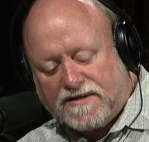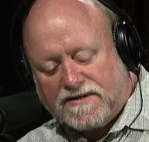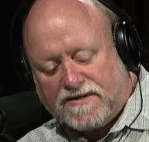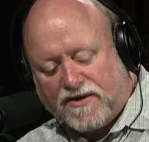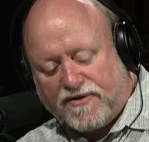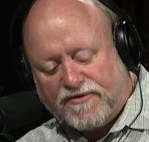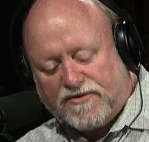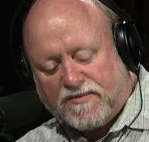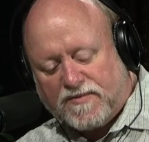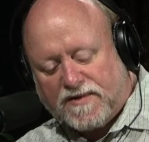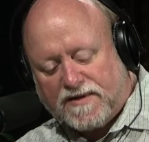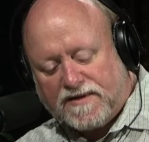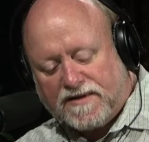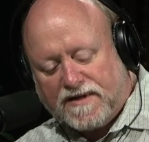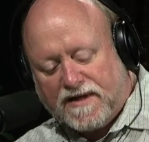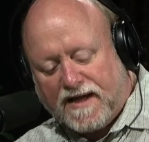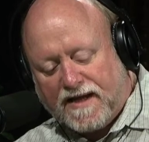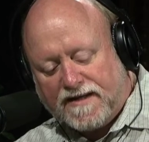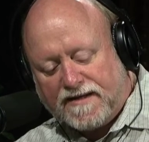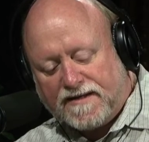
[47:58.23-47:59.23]
his ultimate
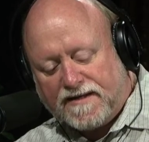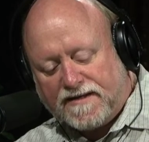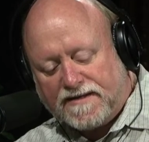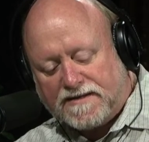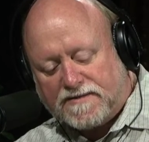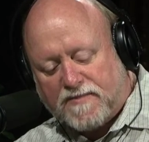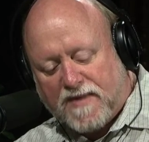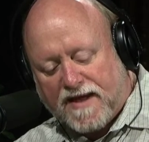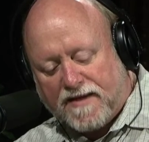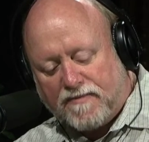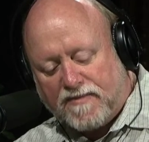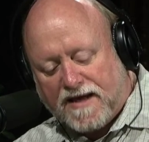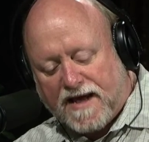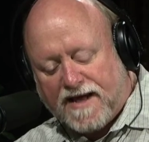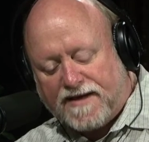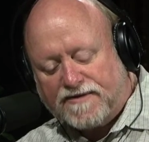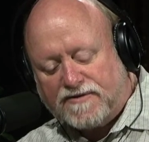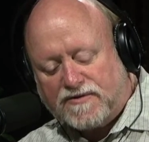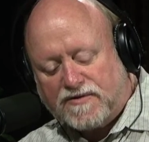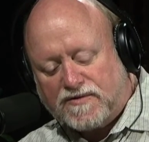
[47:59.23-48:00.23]
end and his
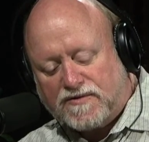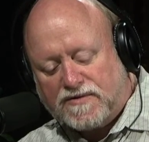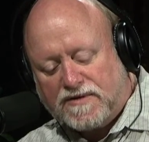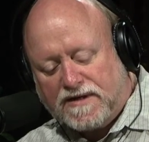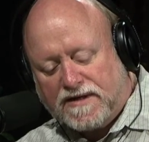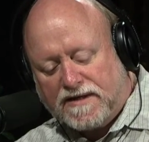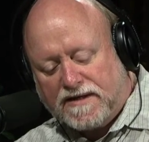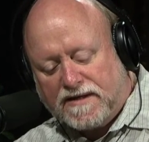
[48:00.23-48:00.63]
beatitude,